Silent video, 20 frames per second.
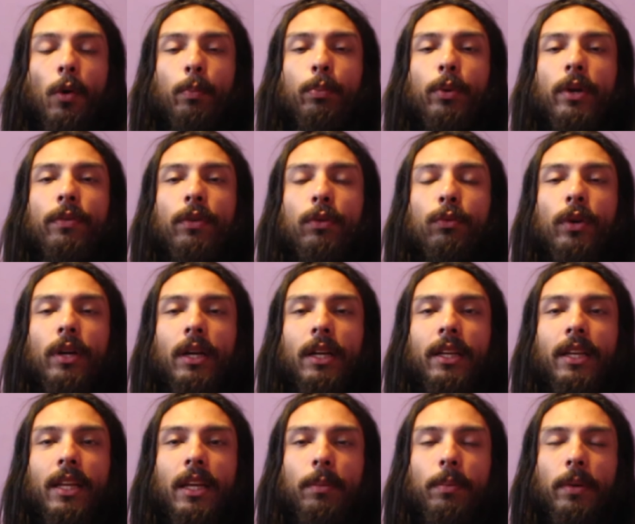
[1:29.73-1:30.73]
breathe in really
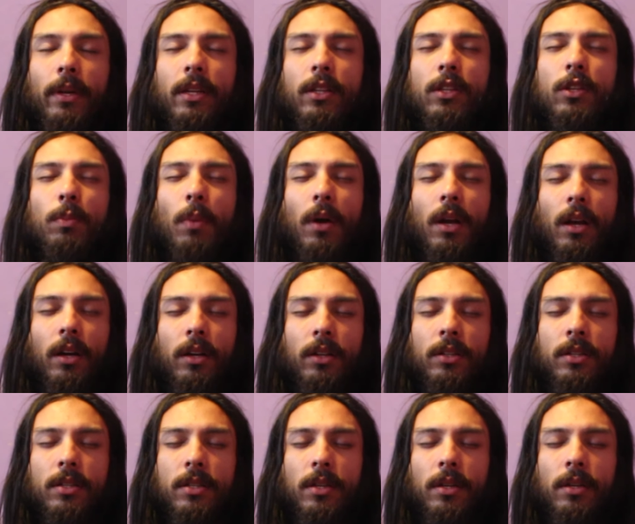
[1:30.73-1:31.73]
deep into my
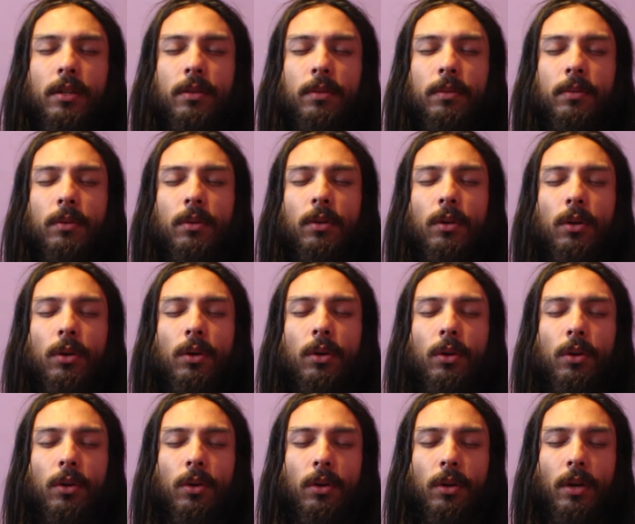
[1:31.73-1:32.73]
lungs
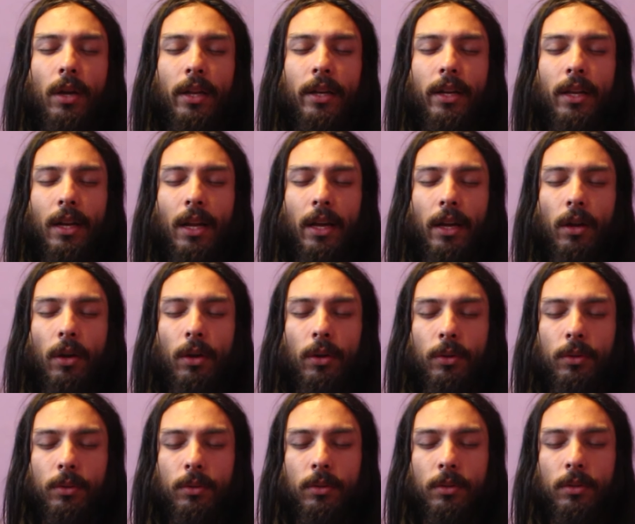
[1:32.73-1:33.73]
and then let go.
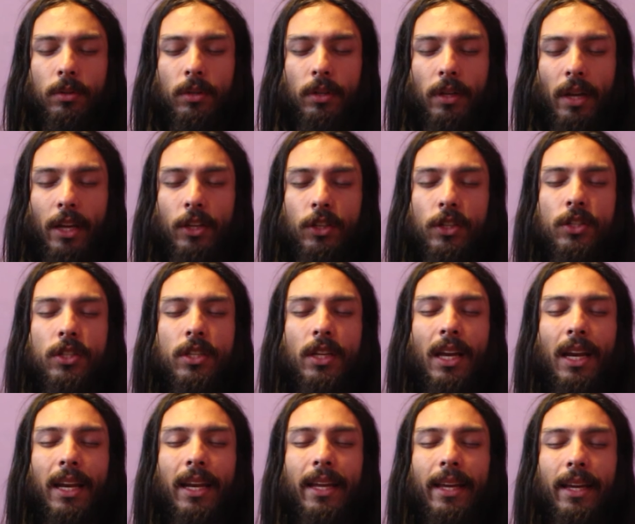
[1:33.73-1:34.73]
Okay, just to
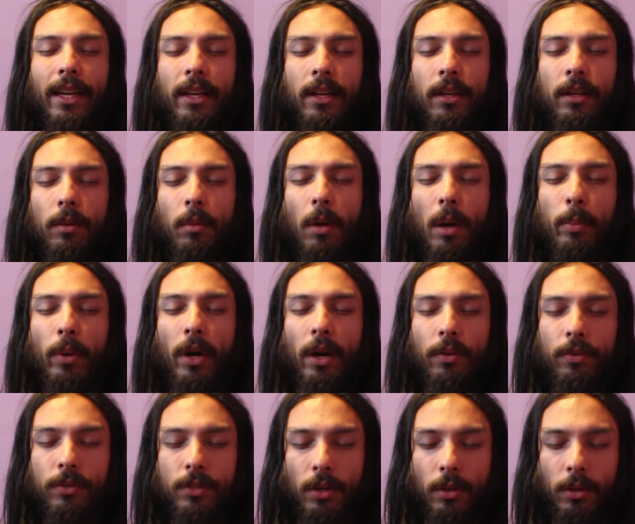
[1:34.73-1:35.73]
clear my
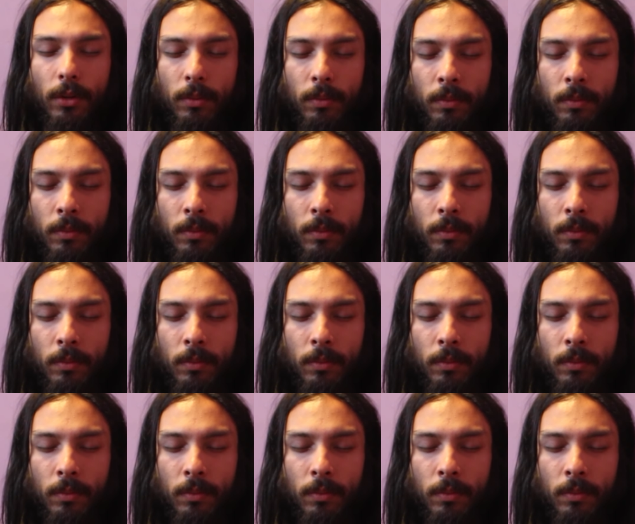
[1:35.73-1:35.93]
breath. So